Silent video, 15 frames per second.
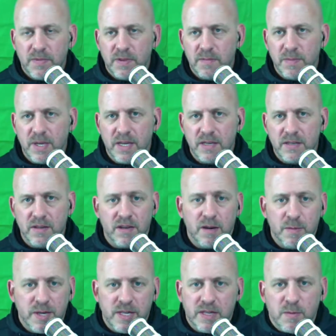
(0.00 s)
because you're going to
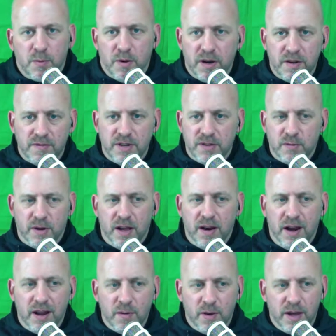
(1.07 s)
be disappointed if it doesn't work out
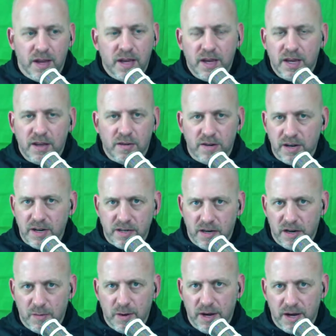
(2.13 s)
anyway. You don't need to
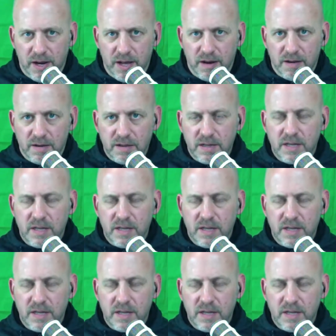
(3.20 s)
talk about it now.